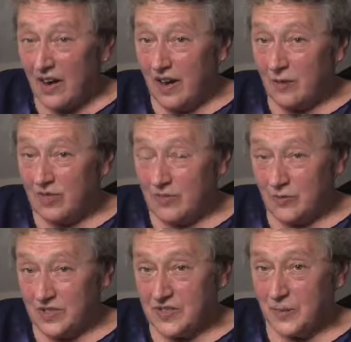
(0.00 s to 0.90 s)
I was a
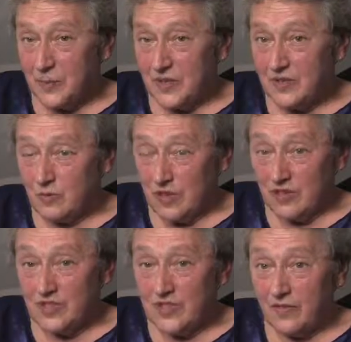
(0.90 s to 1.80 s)
recipient, one
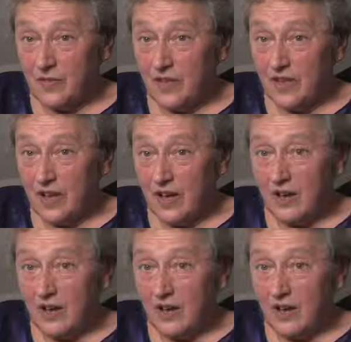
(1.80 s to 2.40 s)
of several,